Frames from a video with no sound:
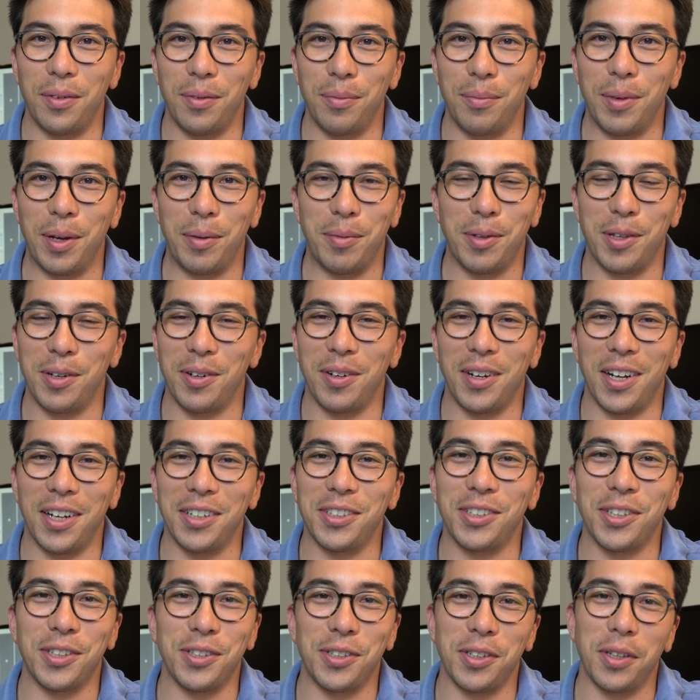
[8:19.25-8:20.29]
Maybe they're
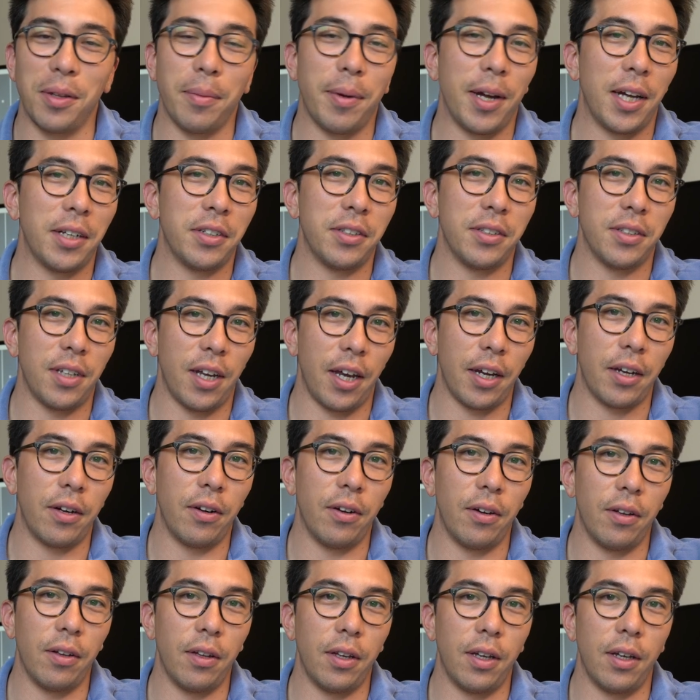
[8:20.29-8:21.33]
not judging the matches
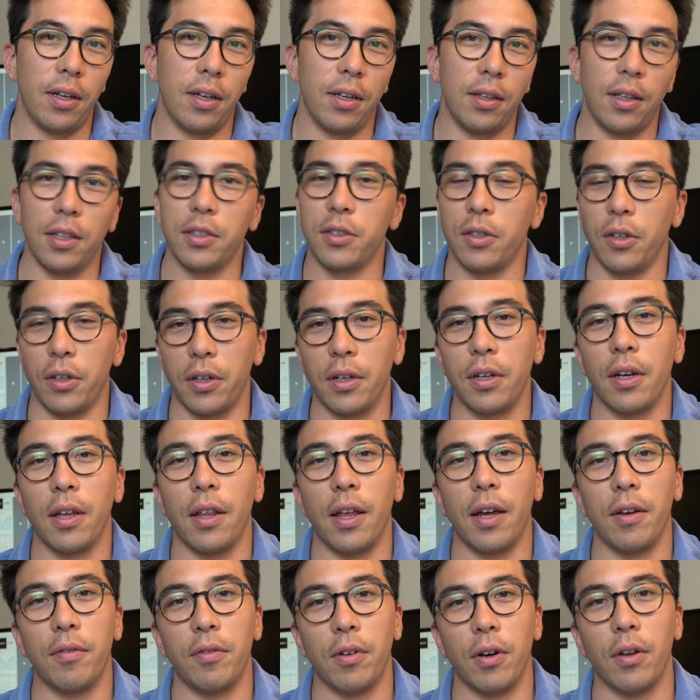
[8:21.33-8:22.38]
accurately. Let's look into
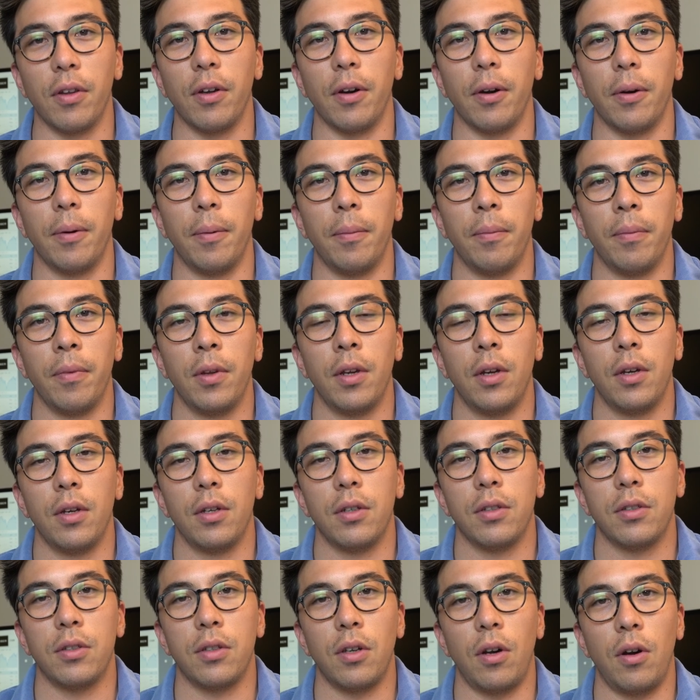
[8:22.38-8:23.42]
that further.
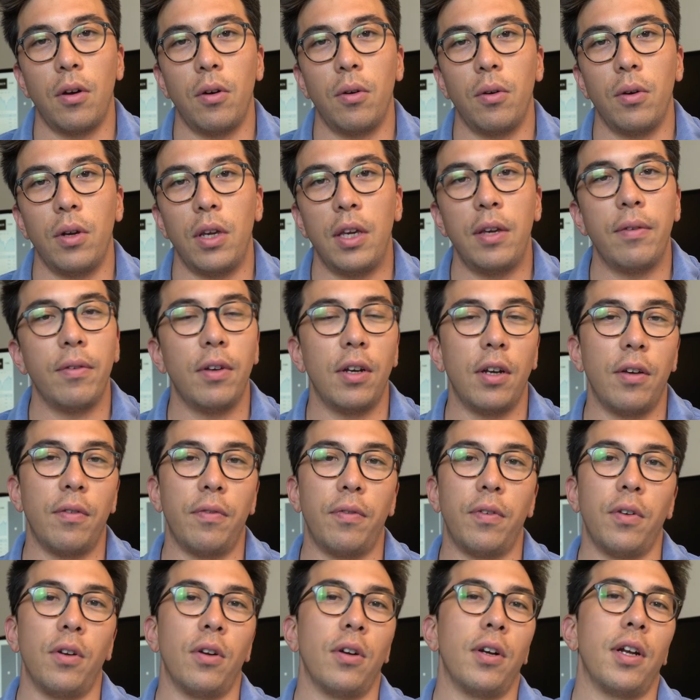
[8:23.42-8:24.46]
So even
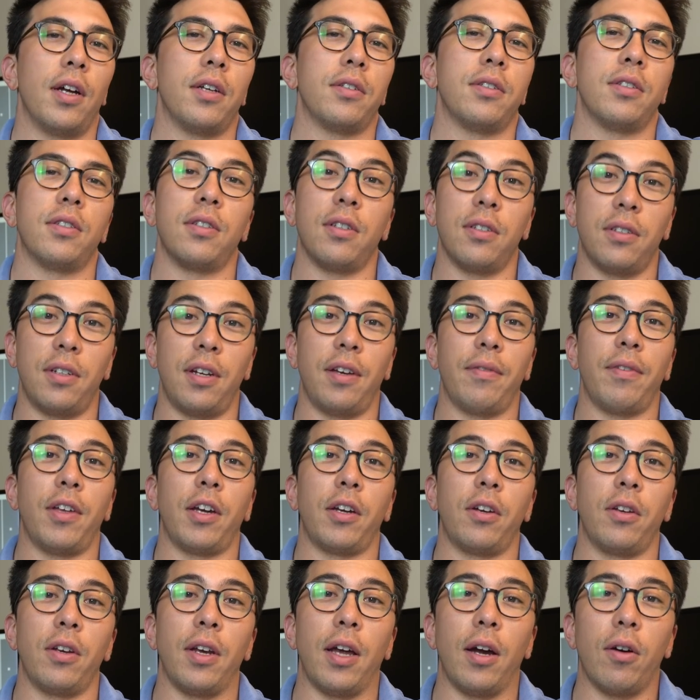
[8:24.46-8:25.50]
if your analysis doesn't have
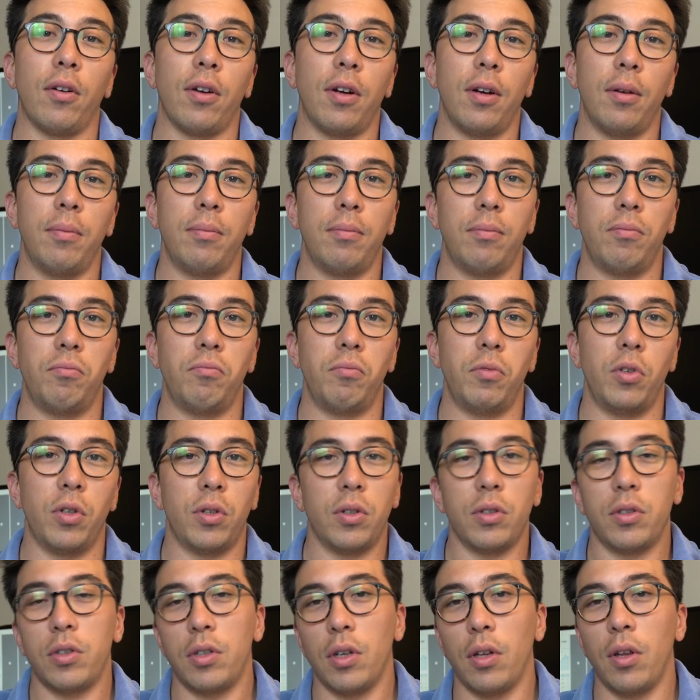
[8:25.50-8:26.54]
that good an outcome, you
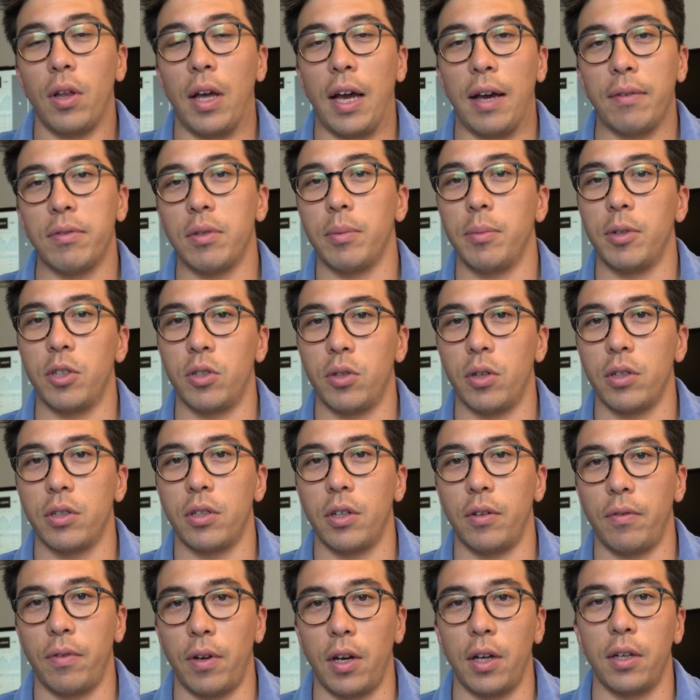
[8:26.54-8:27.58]
can still have some
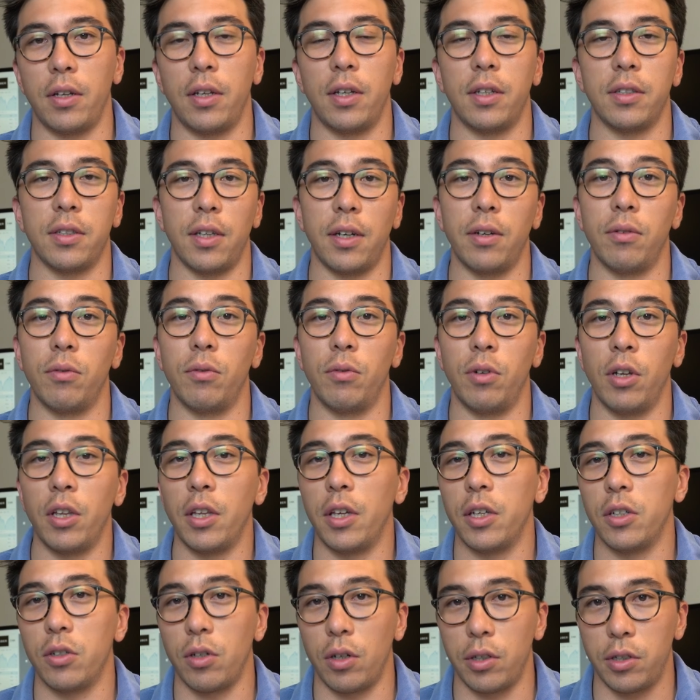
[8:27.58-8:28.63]
interesting findings and
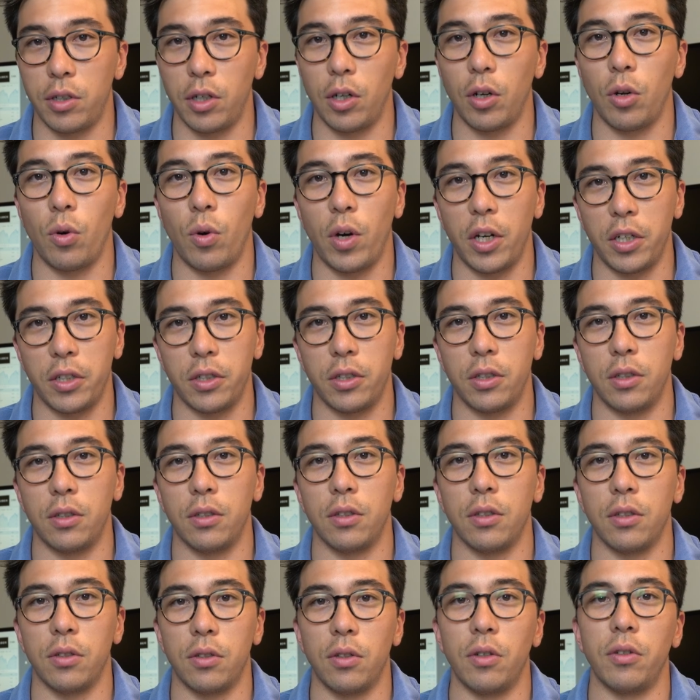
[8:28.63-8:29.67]
really interesting
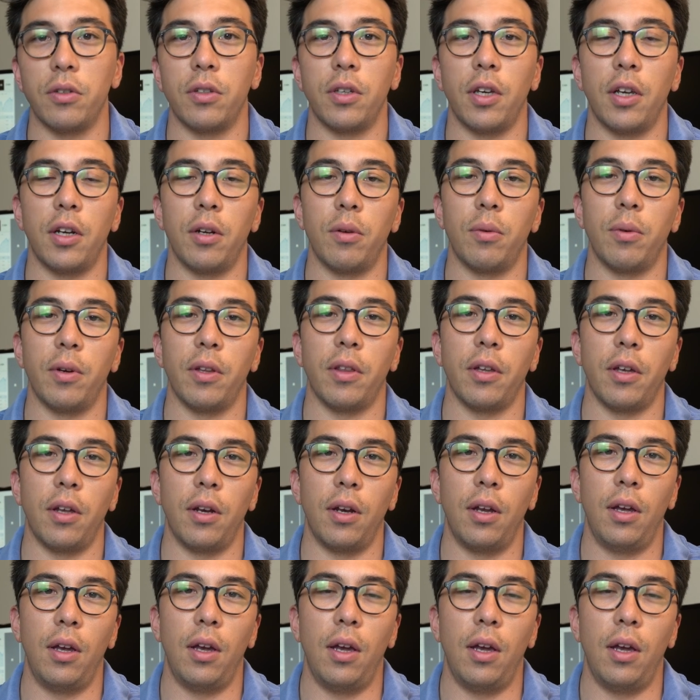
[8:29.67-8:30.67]
questions associated with it.